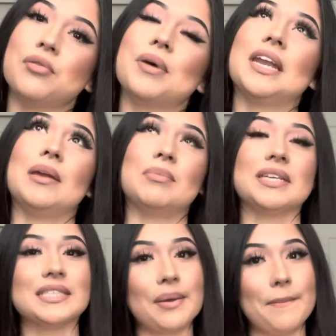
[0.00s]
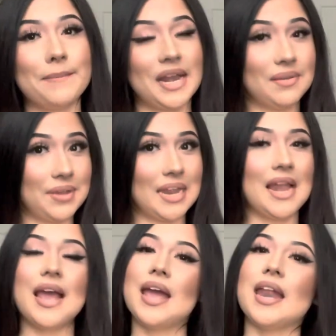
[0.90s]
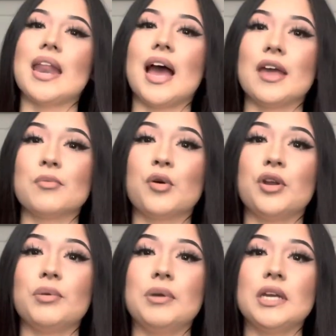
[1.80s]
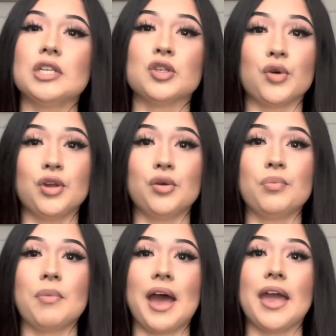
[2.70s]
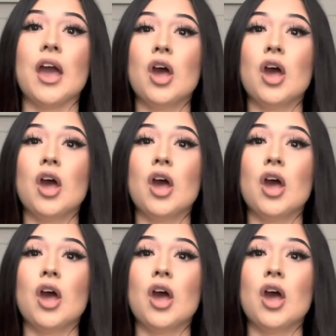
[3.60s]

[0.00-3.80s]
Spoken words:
My name is Maribel and I'm going to be showing you my